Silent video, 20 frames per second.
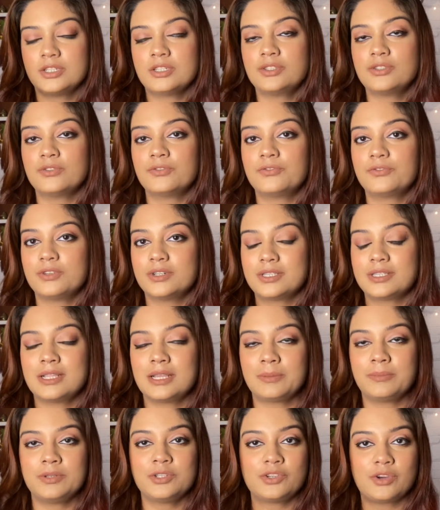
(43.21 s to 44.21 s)
So first,
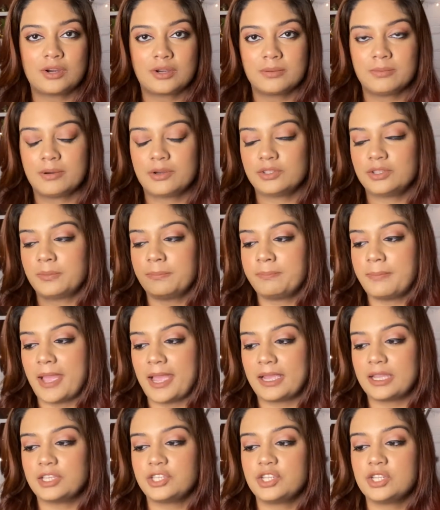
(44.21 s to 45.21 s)
let me talk about the
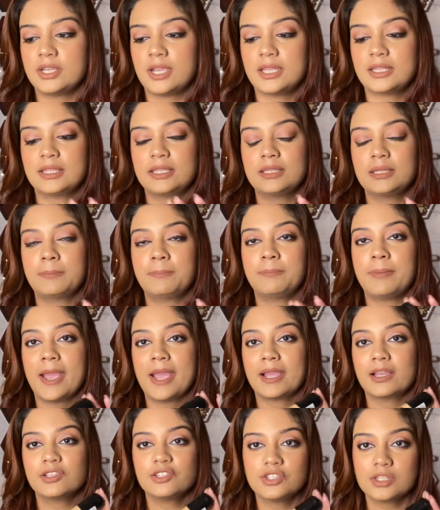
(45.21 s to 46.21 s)
packaging. I think the
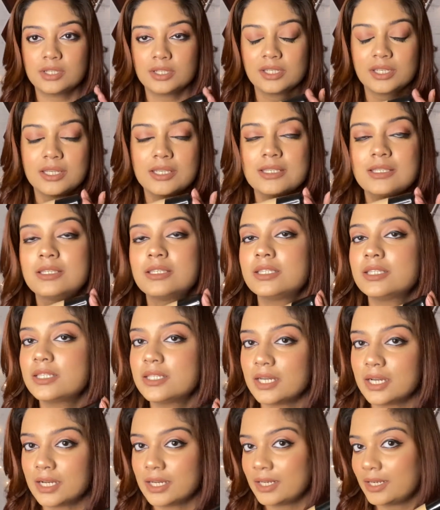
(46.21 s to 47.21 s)
packaging is
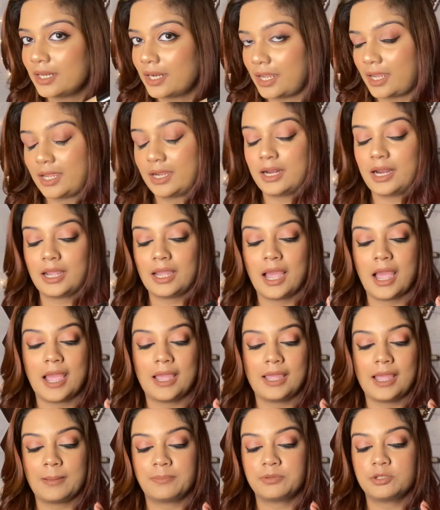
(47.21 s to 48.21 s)
stunning. Like, I
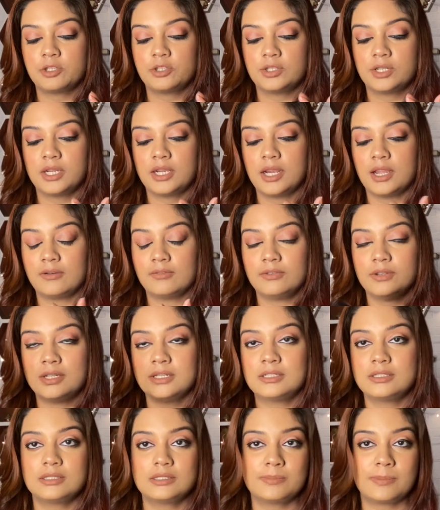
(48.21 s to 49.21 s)
absolutely love
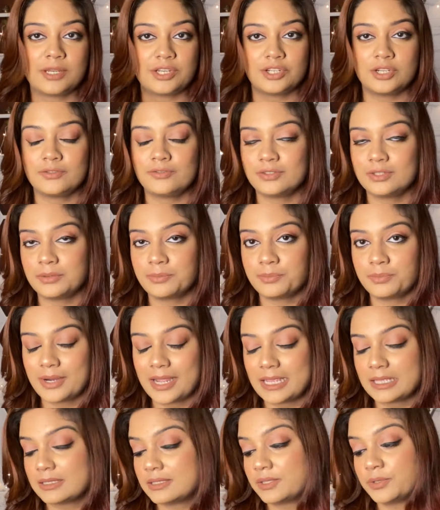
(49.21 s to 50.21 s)
it, especially for the
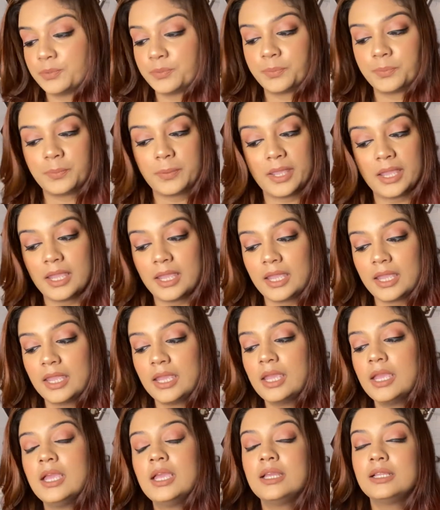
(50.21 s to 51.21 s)
price you pay.
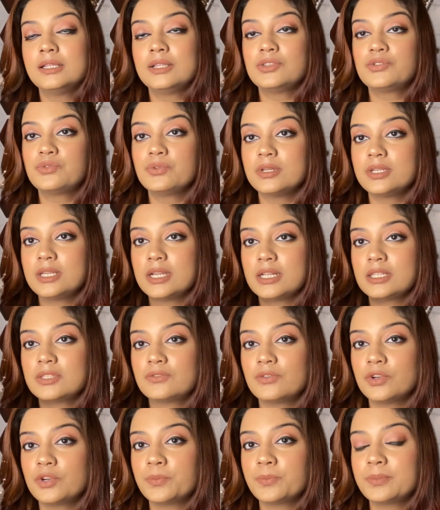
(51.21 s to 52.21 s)
This retails
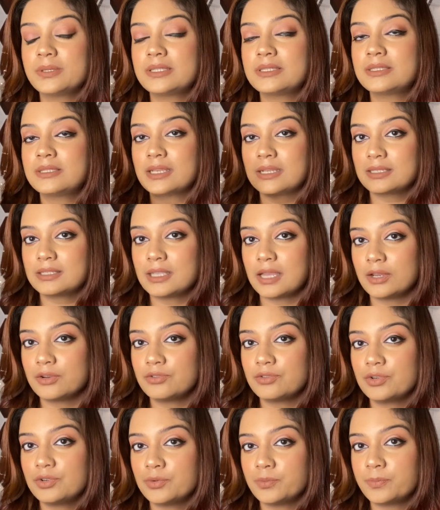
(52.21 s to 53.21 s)
for rupees
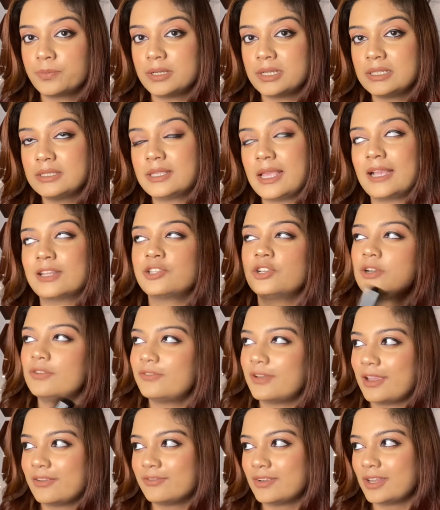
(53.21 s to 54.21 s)
600 rupees, actually
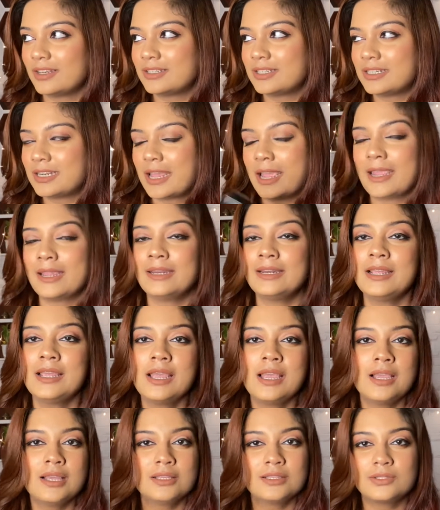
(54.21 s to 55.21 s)
599,
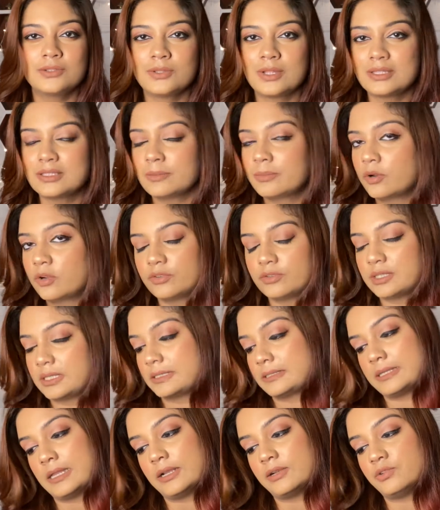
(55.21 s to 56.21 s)
so that's about
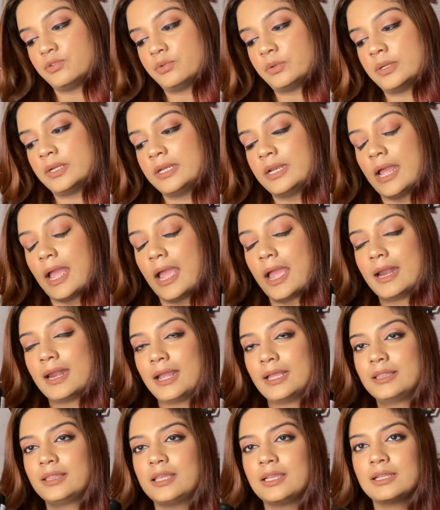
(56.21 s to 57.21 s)
600. And
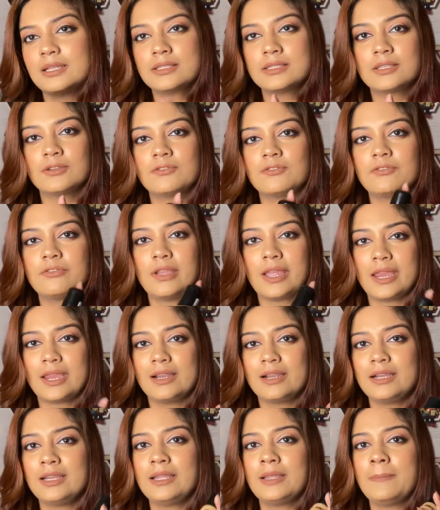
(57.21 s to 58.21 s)
I think it's a
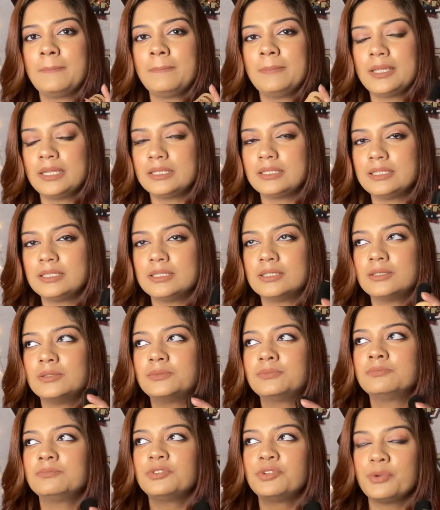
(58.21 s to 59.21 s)
fairly
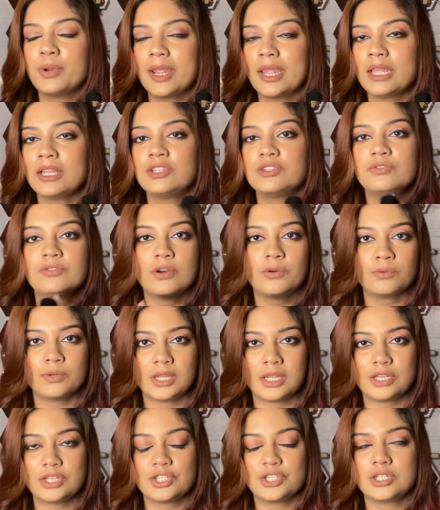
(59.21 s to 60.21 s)
medium range
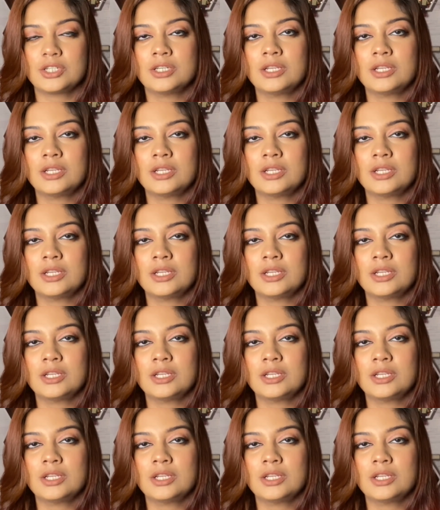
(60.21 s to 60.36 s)
foundation.